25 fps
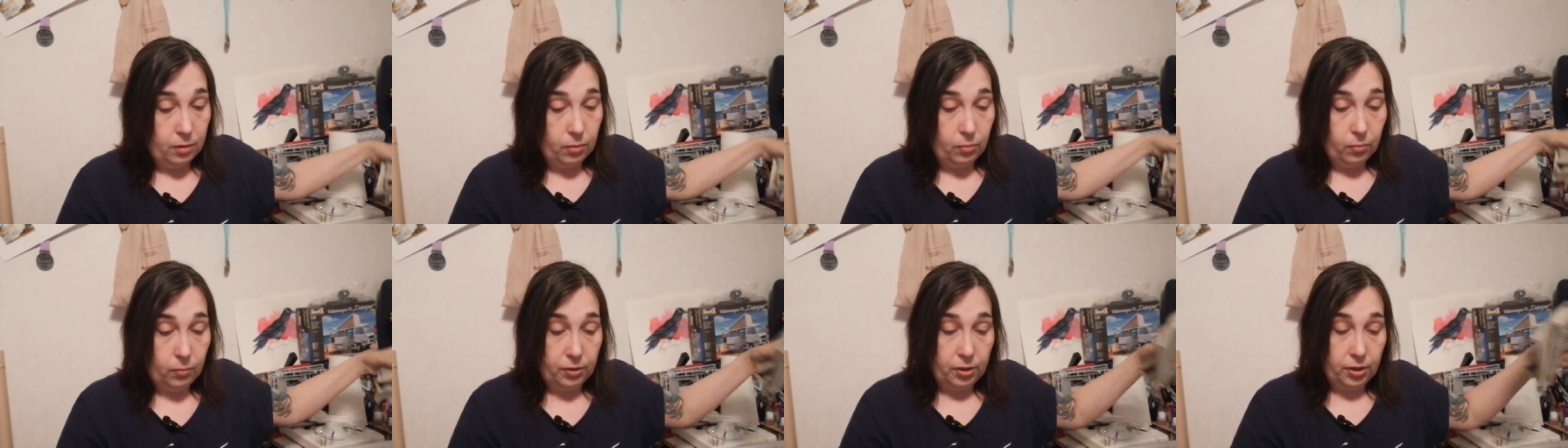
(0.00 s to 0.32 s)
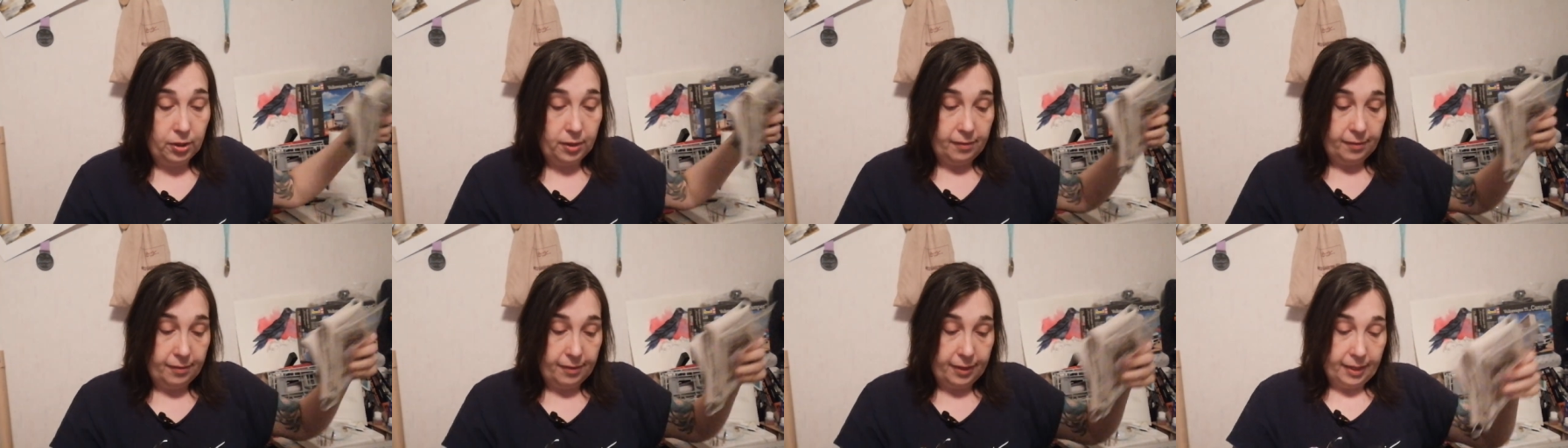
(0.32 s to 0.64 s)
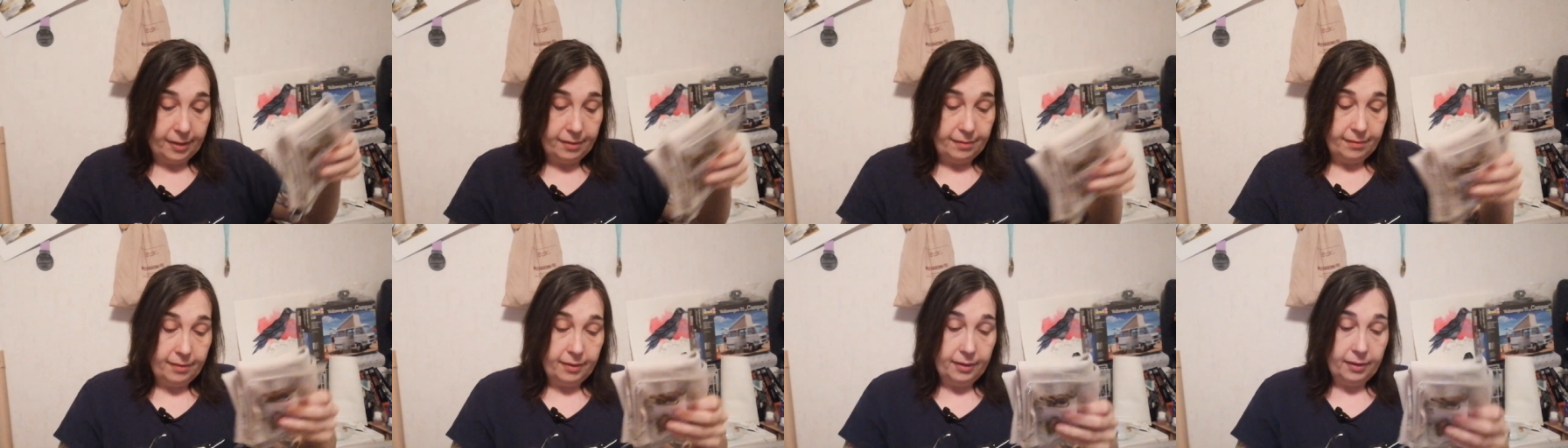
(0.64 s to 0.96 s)
when she's
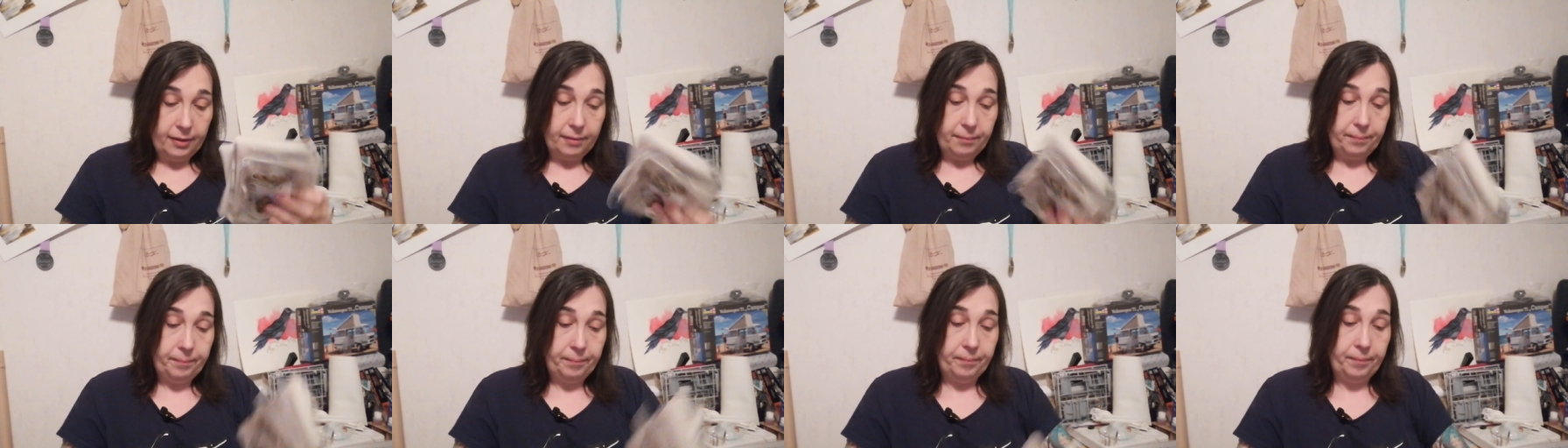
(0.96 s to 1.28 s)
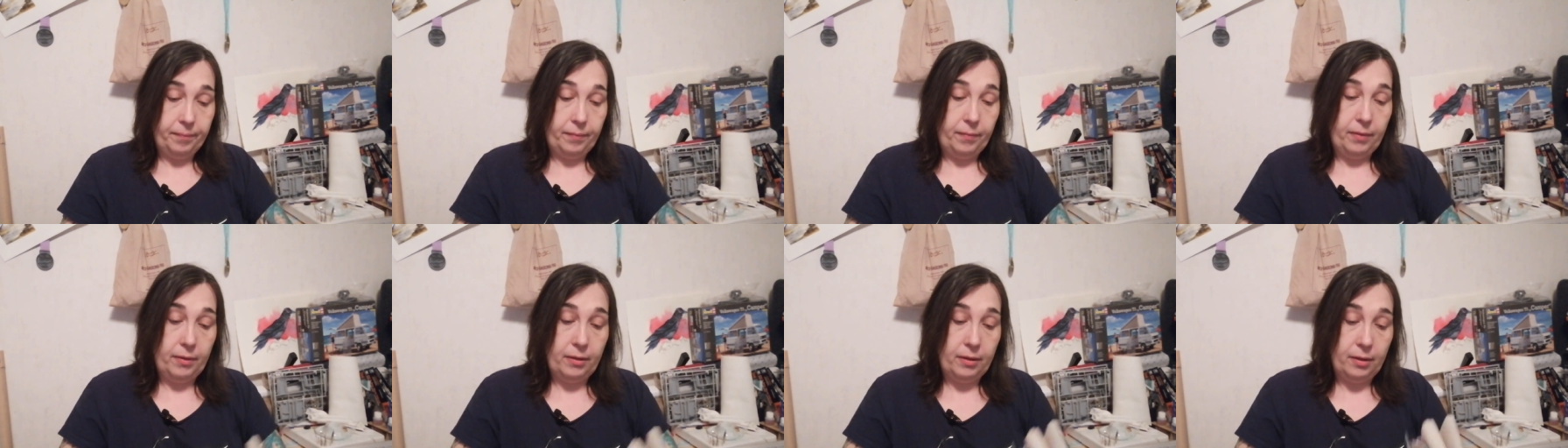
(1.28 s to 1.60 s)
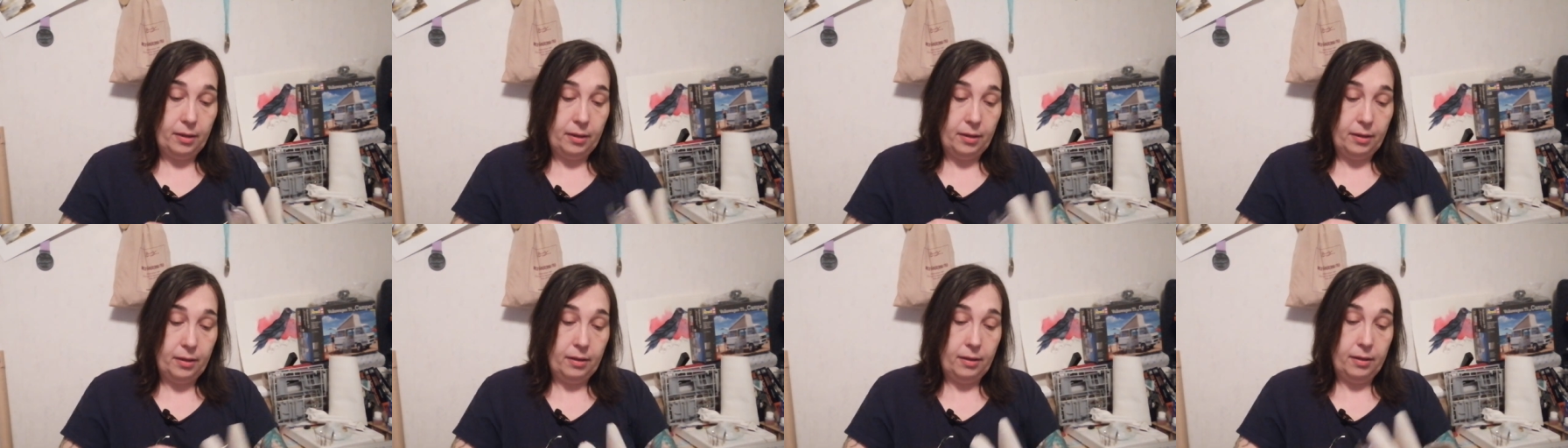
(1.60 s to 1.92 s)
dancing.
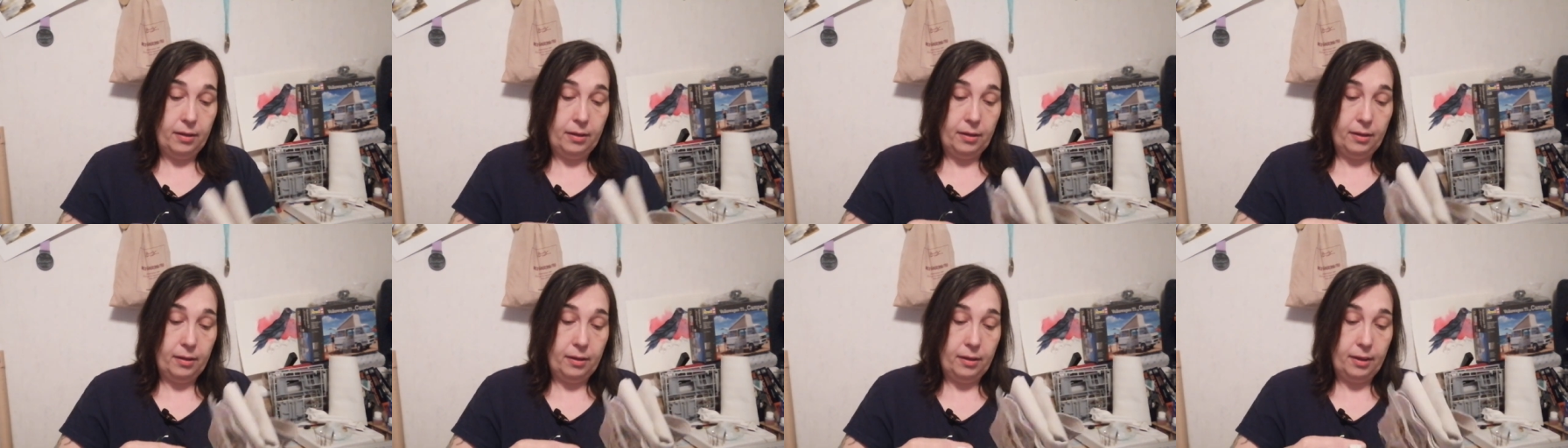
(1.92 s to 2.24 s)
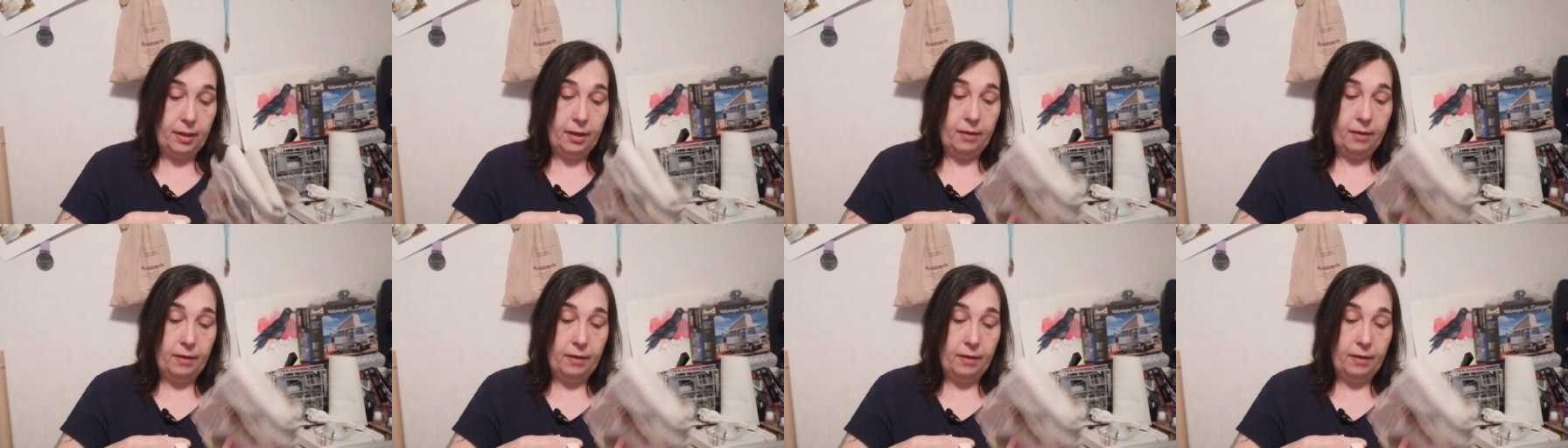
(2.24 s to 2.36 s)
I